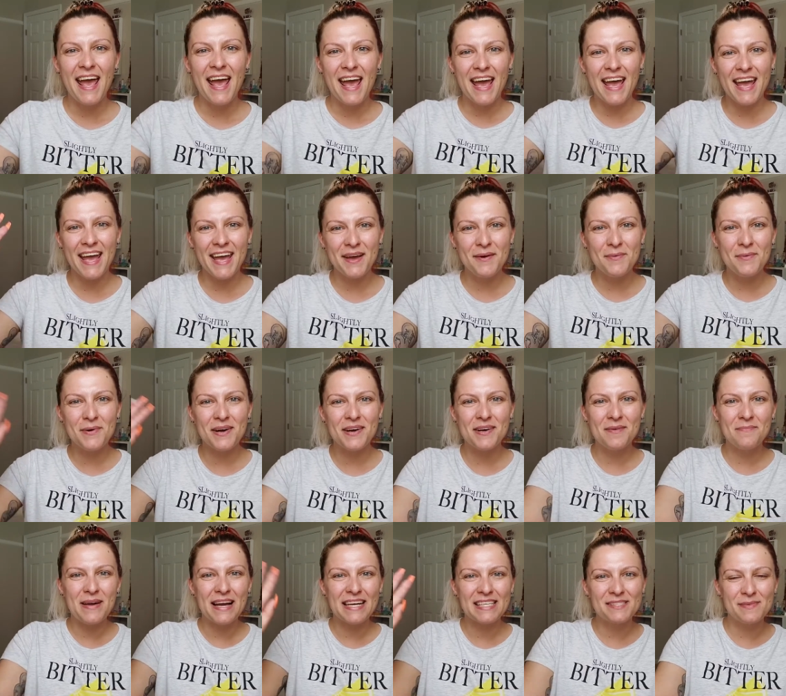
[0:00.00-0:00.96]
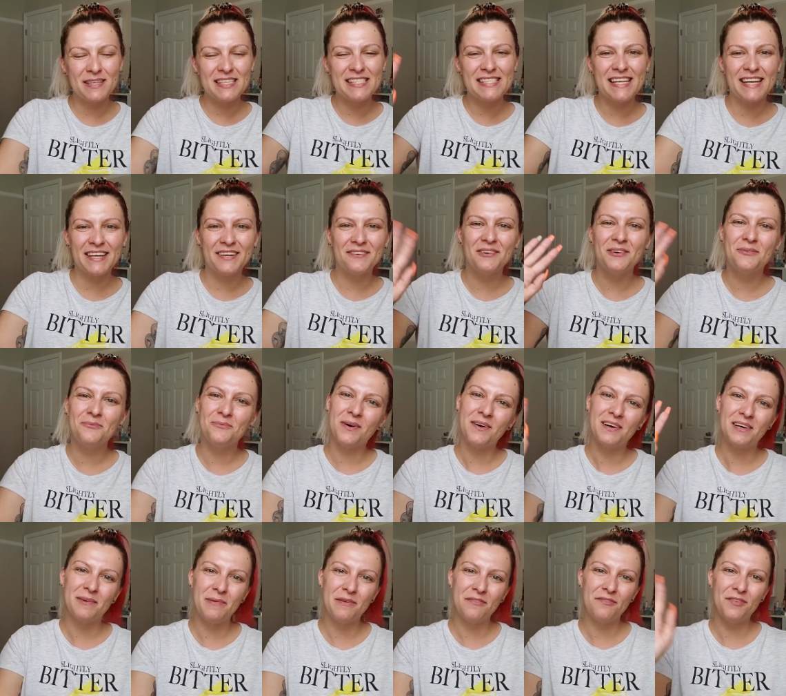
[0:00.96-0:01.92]
Hey, welcome back to my channel and
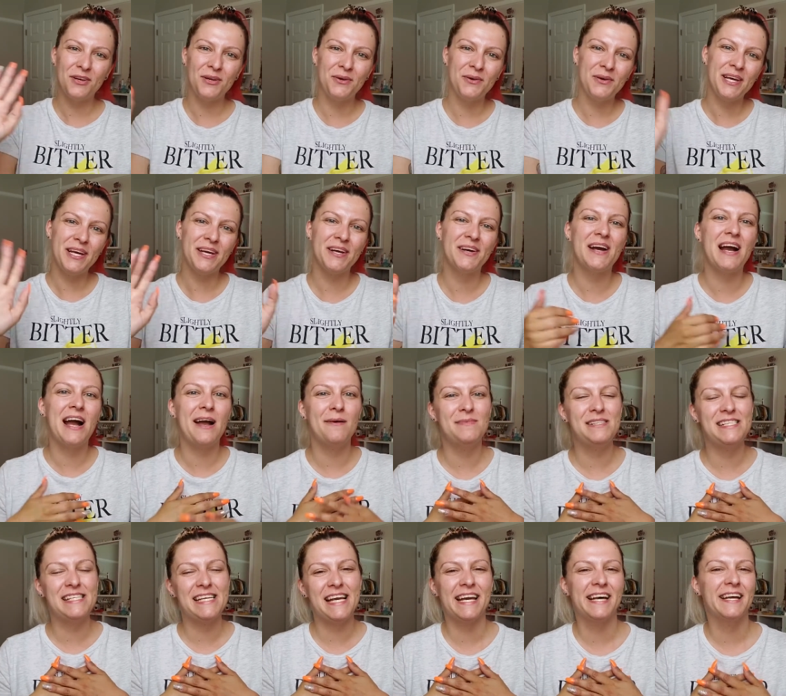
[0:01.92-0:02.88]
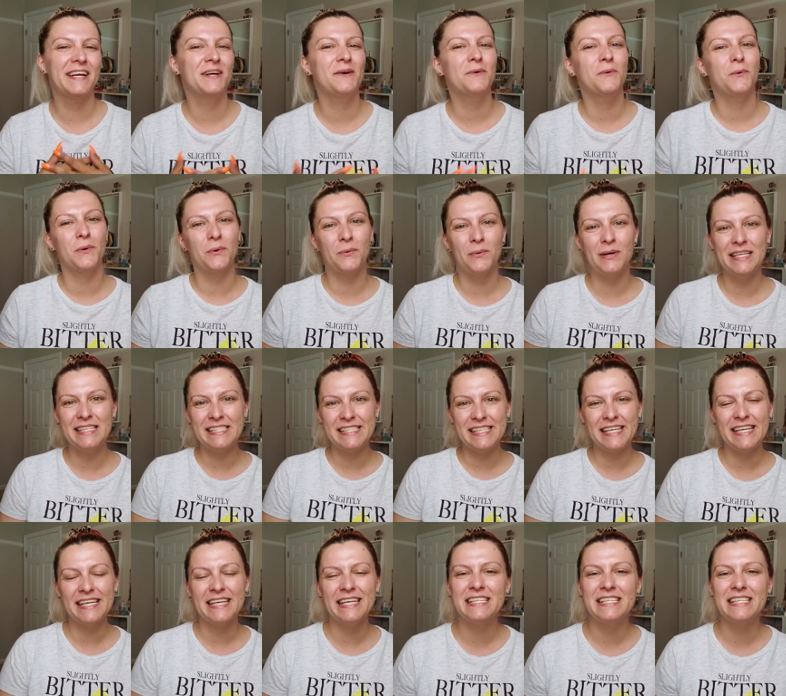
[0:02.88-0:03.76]
welcome if you're new here. I'm Deanna or Queen D.